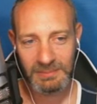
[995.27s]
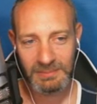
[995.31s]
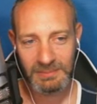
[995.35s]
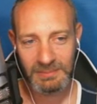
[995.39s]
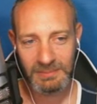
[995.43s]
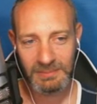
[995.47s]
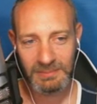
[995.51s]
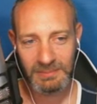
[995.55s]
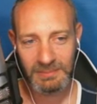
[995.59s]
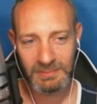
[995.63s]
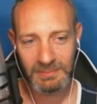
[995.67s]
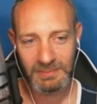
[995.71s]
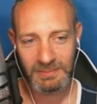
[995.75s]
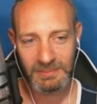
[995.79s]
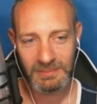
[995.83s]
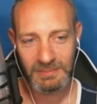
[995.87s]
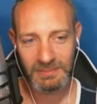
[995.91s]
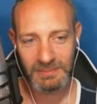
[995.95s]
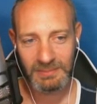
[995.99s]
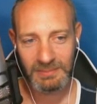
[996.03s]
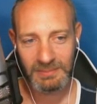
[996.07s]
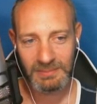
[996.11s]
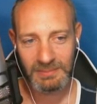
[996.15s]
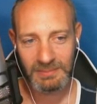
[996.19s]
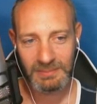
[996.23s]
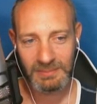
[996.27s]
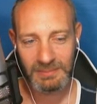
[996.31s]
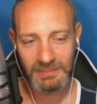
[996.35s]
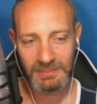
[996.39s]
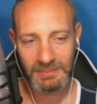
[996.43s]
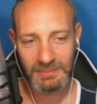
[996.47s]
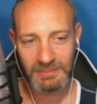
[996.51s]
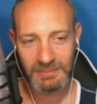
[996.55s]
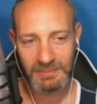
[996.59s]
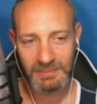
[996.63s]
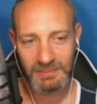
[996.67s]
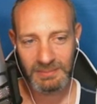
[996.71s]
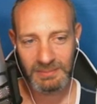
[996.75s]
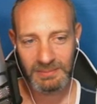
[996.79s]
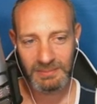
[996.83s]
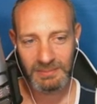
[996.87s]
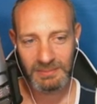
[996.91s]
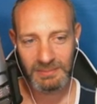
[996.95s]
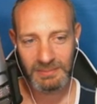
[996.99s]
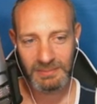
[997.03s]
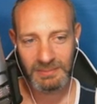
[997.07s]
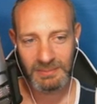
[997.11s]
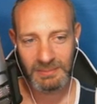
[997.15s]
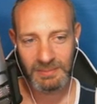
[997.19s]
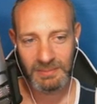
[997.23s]

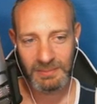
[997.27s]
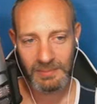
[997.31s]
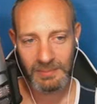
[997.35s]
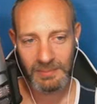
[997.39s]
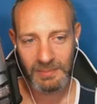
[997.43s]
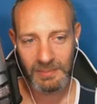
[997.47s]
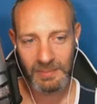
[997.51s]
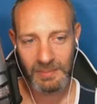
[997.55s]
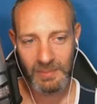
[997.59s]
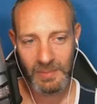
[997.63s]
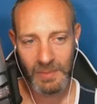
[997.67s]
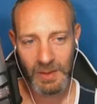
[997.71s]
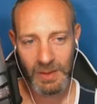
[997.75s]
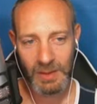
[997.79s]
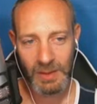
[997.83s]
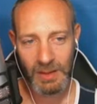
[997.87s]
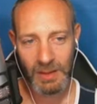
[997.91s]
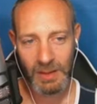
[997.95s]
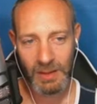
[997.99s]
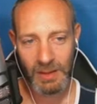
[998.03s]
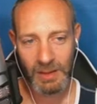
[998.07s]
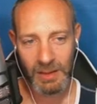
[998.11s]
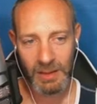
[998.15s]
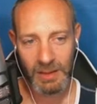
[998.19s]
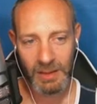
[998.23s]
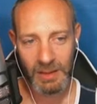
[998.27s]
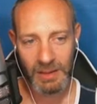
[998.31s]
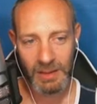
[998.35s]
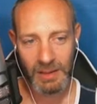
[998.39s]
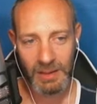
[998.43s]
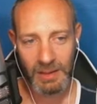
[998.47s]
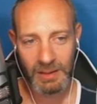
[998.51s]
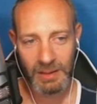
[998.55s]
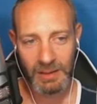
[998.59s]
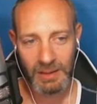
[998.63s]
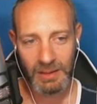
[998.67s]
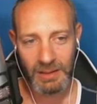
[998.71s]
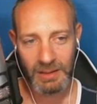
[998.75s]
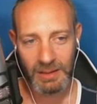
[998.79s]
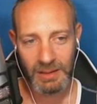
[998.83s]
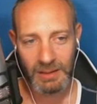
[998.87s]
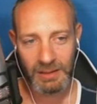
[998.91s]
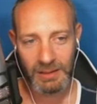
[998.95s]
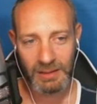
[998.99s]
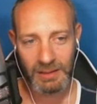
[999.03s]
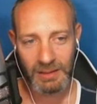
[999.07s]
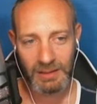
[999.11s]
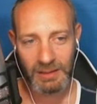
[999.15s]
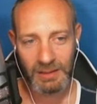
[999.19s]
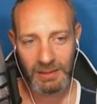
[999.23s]

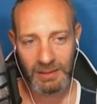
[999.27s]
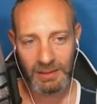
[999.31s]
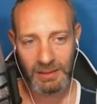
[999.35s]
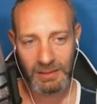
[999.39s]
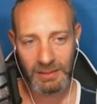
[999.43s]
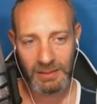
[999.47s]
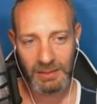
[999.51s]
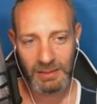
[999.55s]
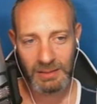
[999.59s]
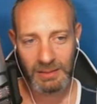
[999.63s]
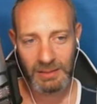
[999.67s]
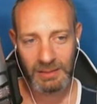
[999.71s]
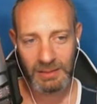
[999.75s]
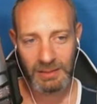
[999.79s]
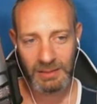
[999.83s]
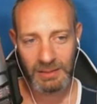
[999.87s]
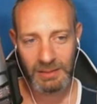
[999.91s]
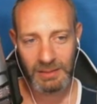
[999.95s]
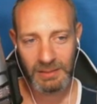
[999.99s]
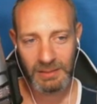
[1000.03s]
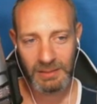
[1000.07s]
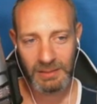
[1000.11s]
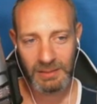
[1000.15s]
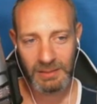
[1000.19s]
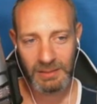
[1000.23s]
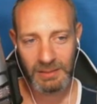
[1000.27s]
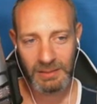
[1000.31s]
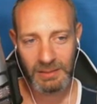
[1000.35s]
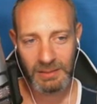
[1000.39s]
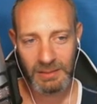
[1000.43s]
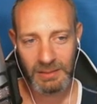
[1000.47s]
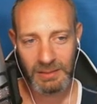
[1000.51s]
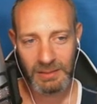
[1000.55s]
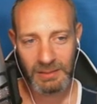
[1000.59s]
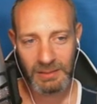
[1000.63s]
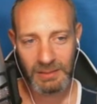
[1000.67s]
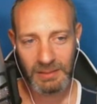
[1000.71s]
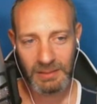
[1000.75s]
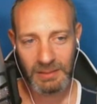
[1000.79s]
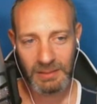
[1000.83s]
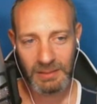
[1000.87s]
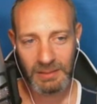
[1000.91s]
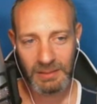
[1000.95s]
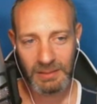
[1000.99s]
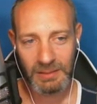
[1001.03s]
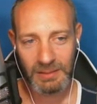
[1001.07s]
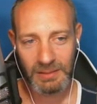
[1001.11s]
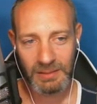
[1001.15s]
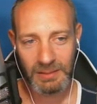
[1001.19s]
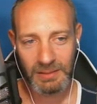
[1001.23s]

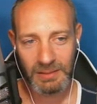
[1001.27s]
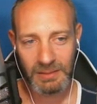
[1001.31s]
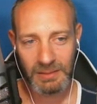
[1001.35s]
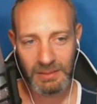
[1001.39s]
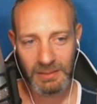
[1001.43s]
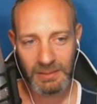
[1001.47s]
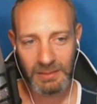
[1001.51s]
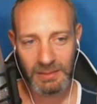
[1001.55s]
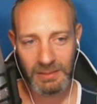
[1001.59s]
(silent)